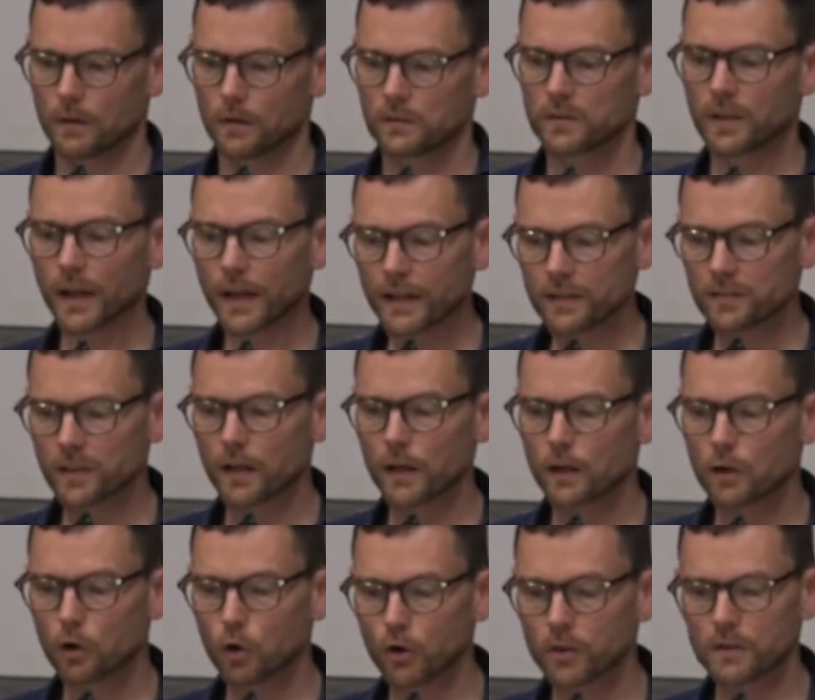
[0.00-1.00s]
Syriza
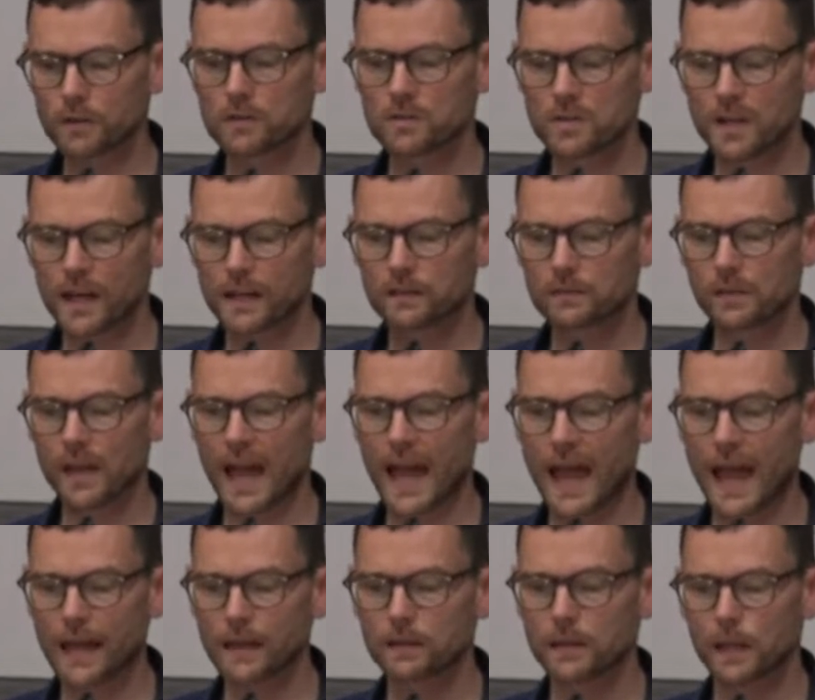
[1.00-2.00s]
couldn't change the
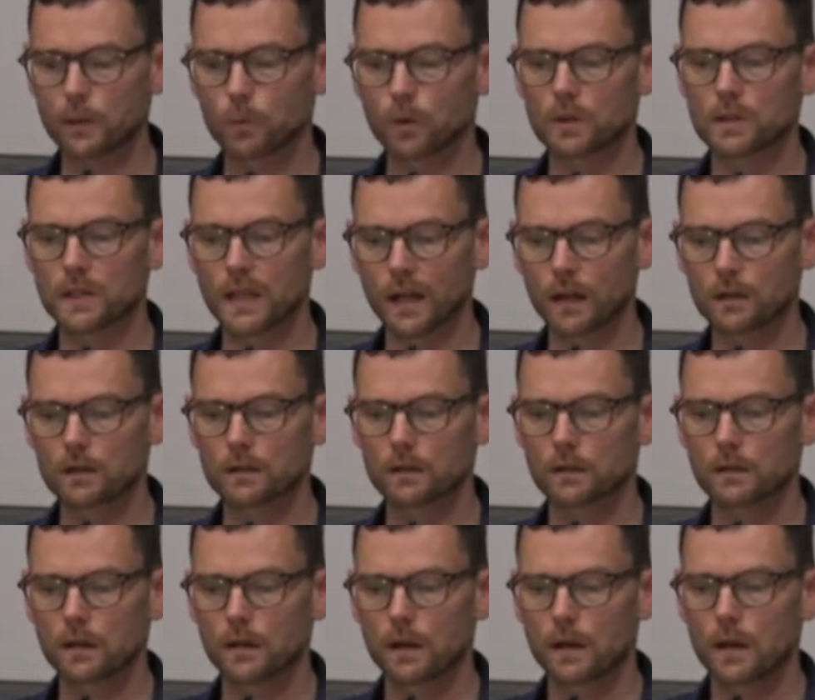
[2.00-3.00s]
hand they were dealt,
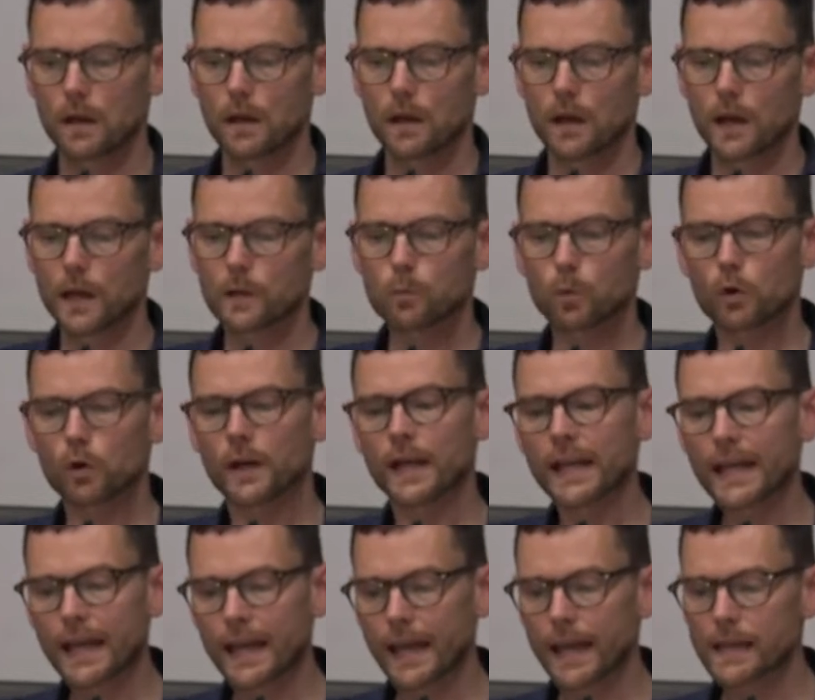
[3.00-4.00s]
and were
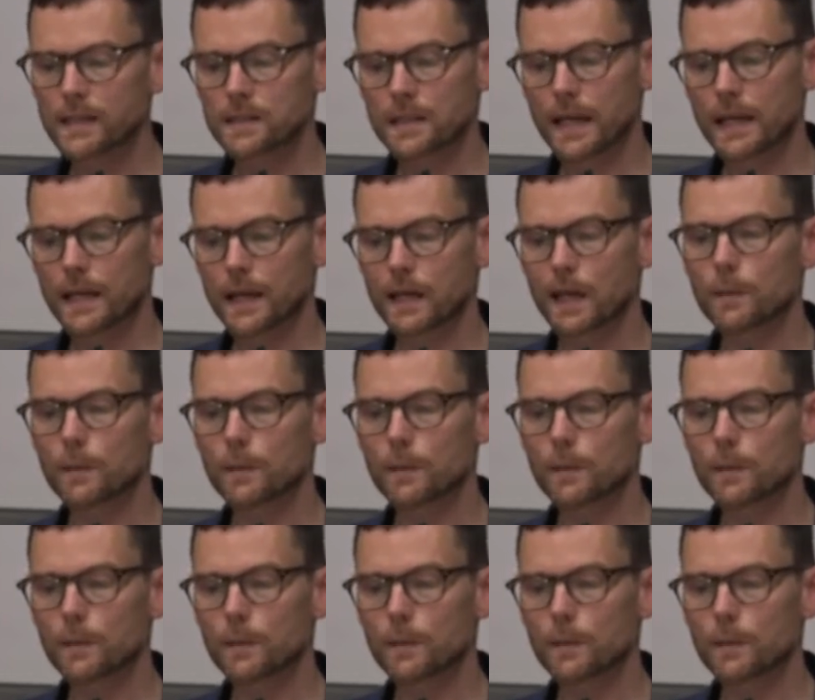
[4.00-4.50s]
engaged in an